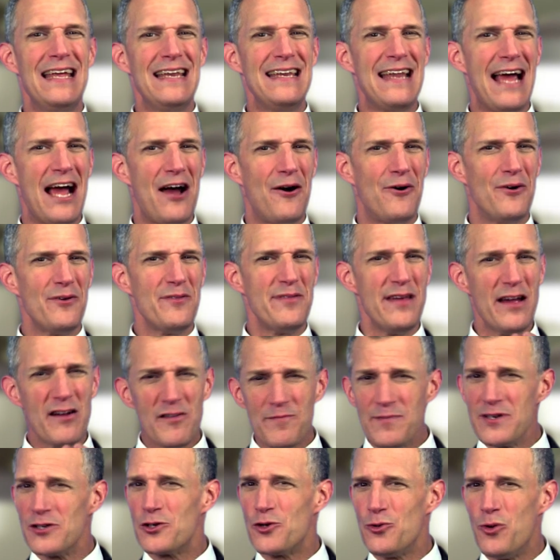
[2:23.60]
Now, there
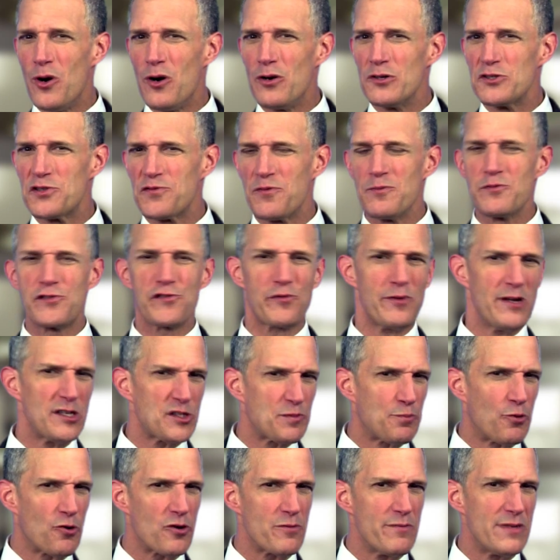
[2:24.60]
have been quotes from
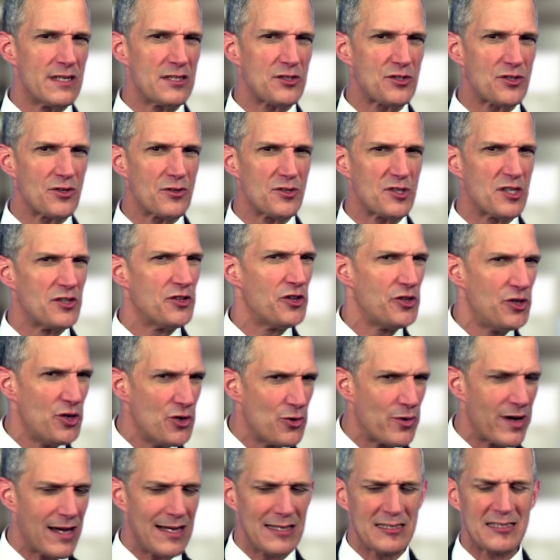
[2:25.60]
transport ministers in the
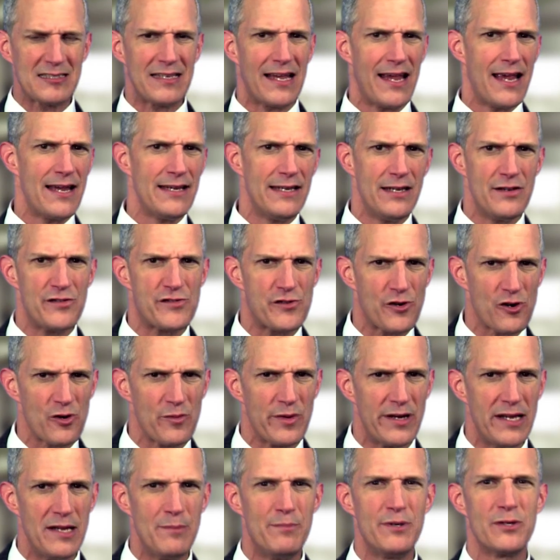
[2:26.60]
US and in
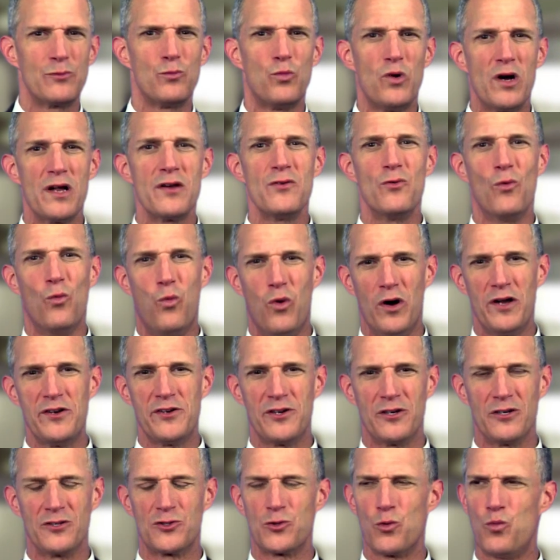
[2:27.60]
Germany, but one
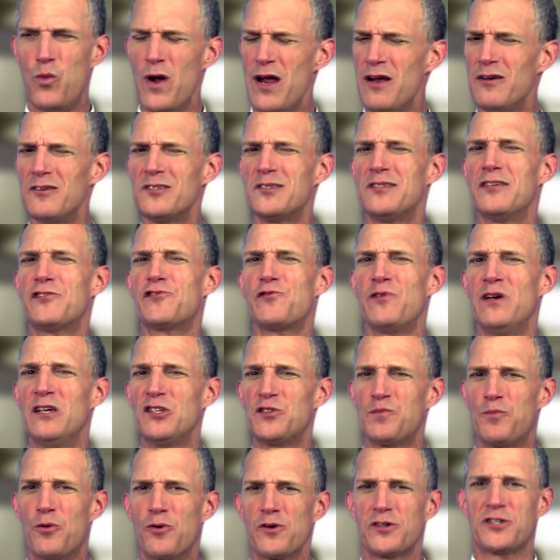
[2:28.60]
wonders, where is the
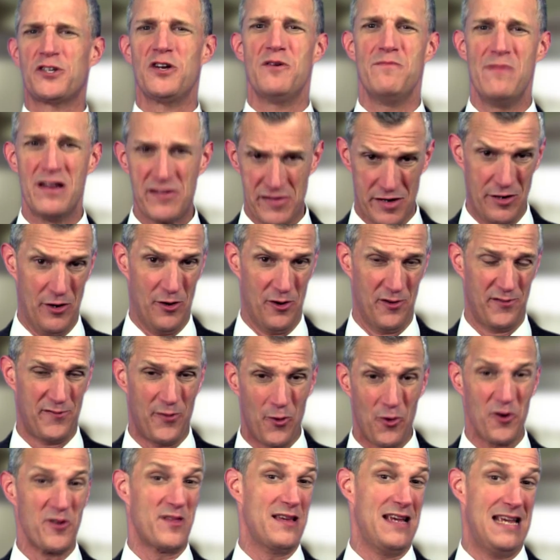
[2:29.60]
transport commissioner
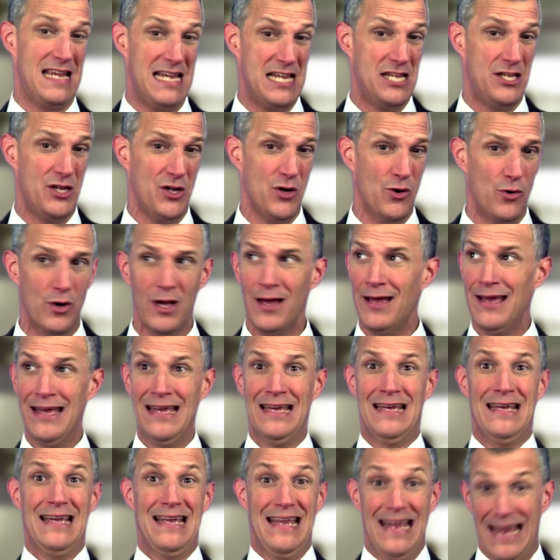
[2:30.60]
for the EU?
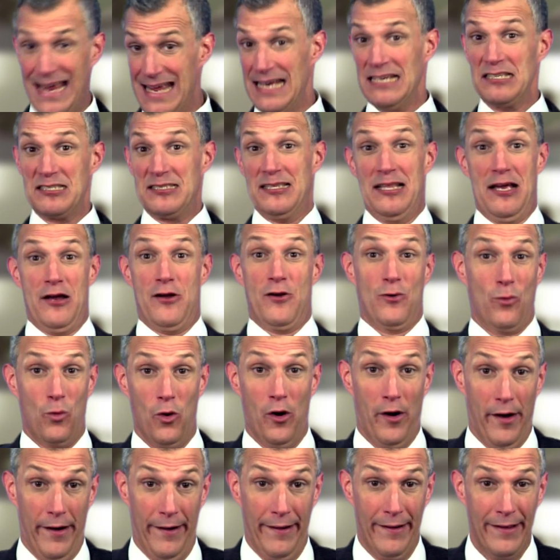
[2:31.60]
Is there
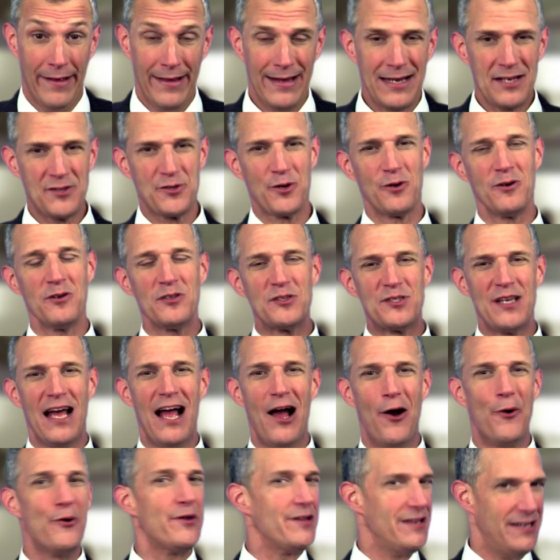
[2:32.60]
one? It turns
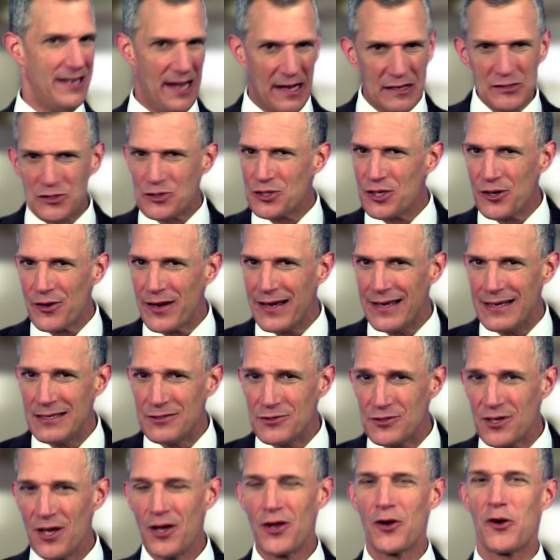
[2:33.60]
out, yes, there
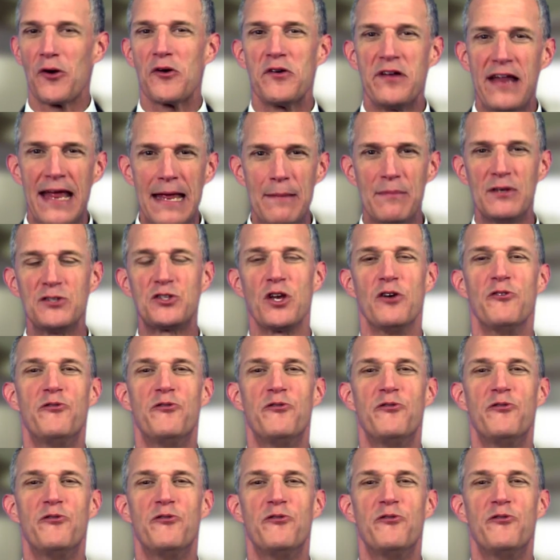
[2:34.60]
is. Her name is